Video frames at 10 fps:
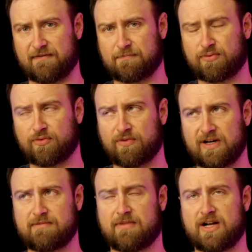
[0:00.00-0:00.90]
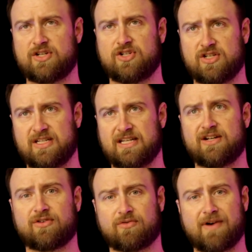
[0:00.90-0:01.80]
of pretty much
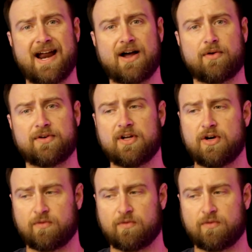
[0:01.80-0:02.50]
year-round,